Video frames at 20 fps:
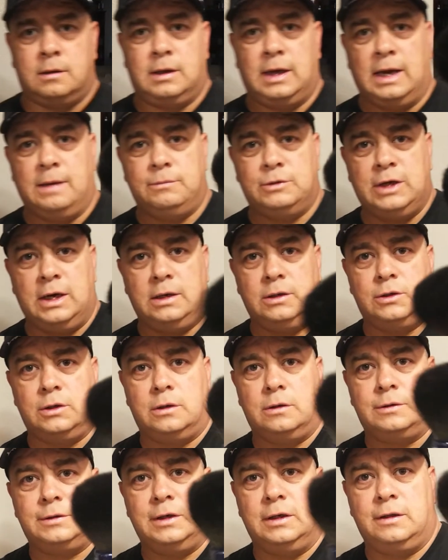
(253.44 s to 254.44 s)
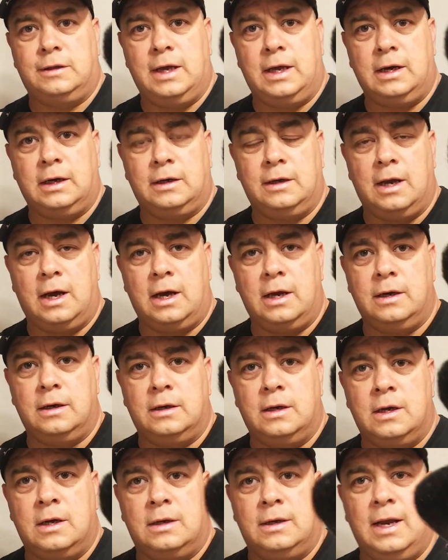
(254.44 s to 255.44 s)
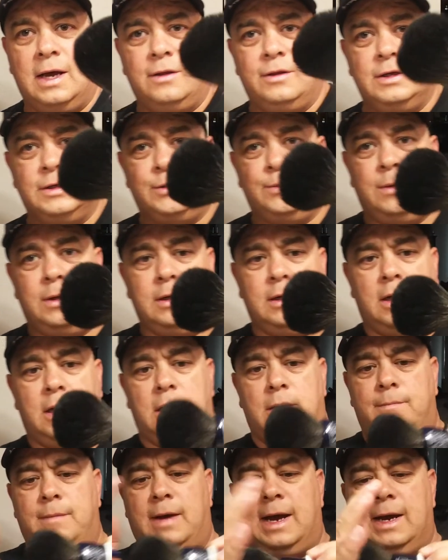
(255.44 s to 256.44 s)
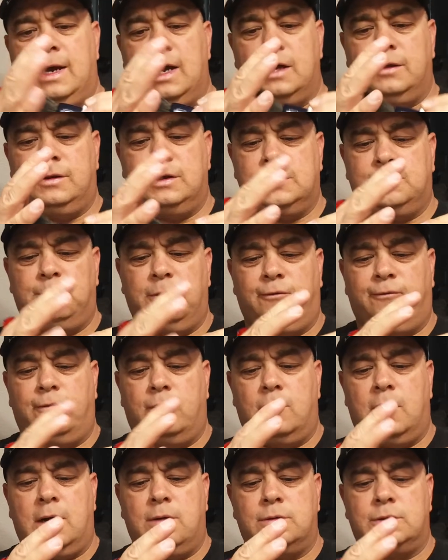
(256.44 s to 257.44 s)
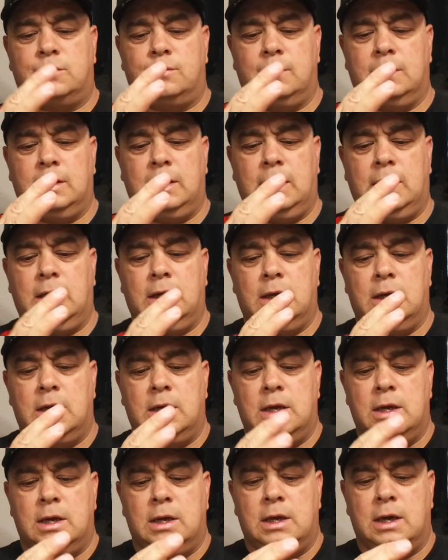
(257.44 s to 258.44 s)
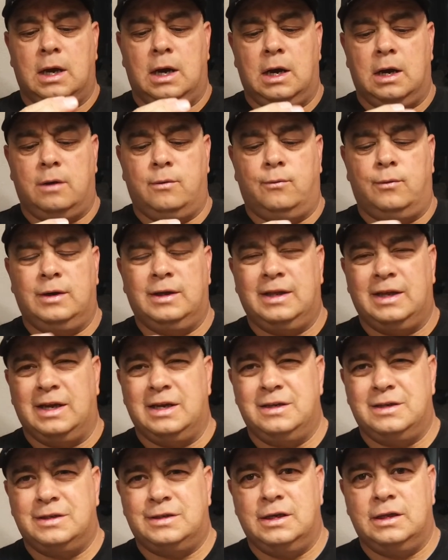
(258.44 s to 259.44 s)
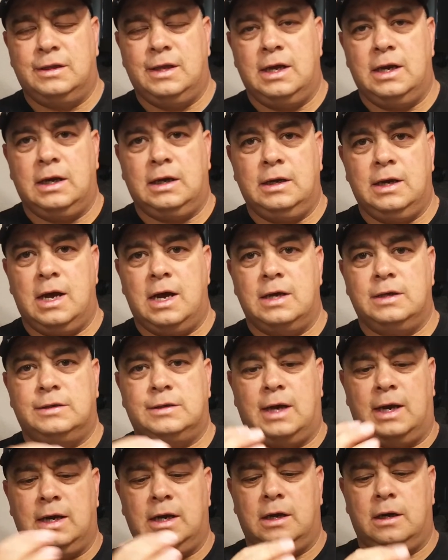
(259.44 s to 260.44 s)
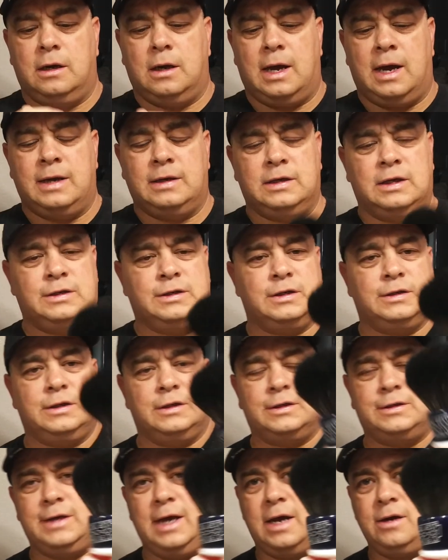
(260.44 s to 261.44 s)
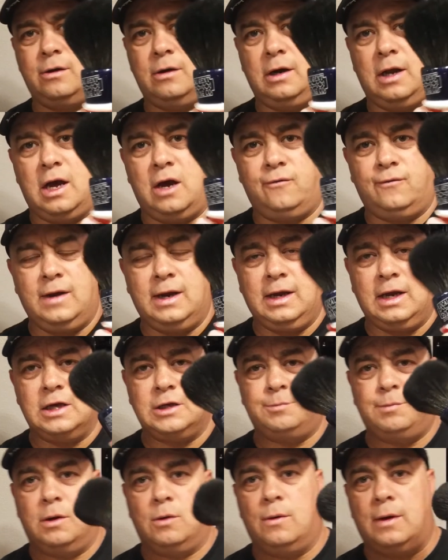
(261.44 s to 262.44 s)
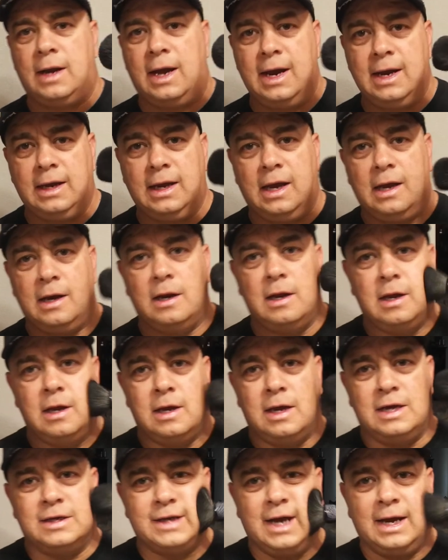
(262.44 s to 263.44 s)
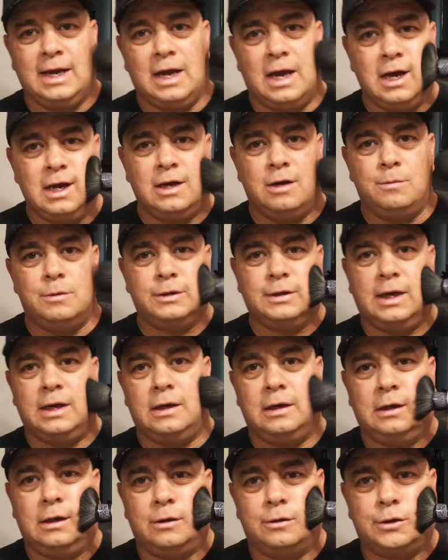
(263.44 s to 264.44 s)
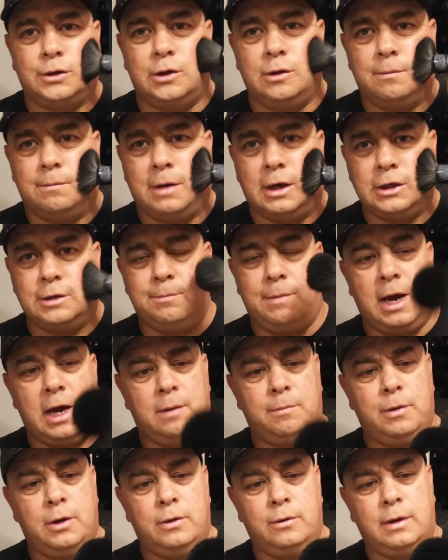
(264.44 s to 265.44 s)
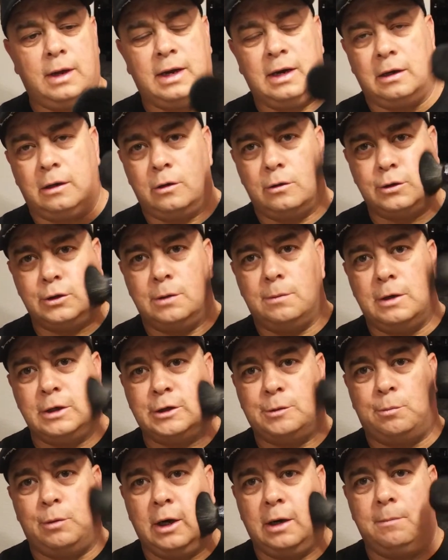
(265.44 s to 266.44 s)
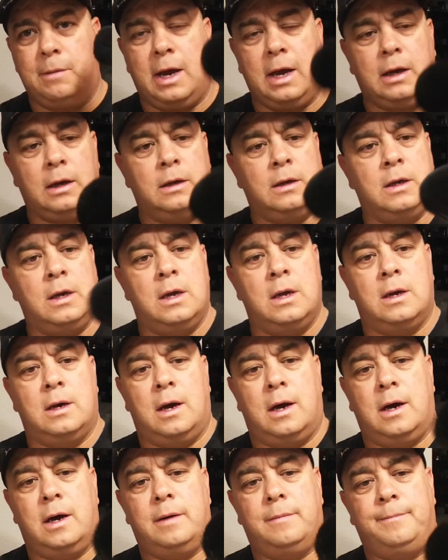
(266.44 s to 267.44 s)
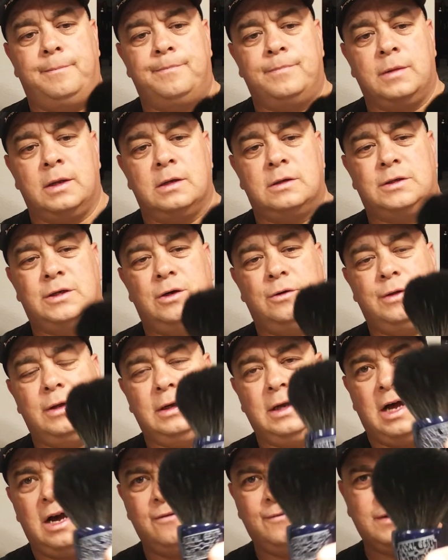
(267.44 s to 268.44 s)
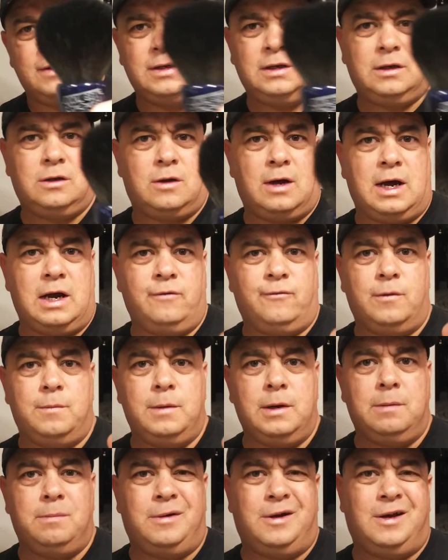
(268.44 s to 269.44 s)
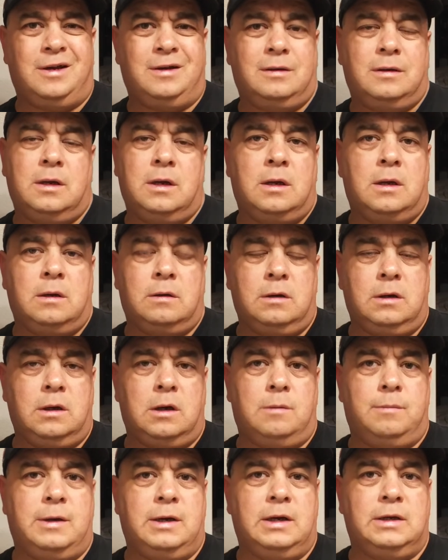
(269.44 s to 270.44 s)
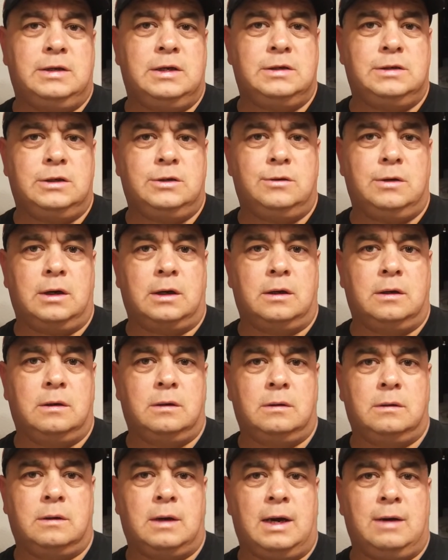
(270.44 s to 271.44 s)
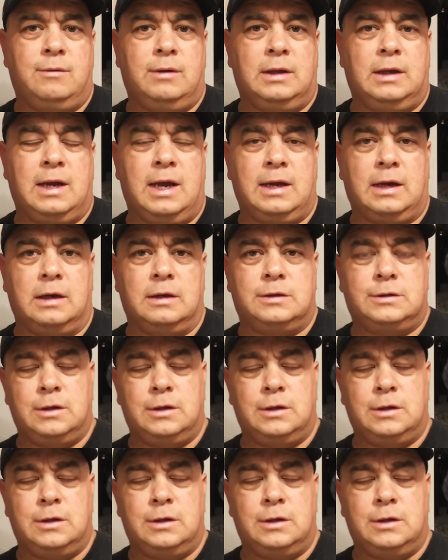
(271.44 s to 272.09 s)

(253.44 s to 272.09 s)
Game Changer synthetic knot. Now this one, I got this before I was really into synthetic knots. It's just a standard loft, I guess, but what I get is I almost get a little too much backbone and a little too much spring back. So the loft is a little high for me, but you know, but it does the trick. I really like it.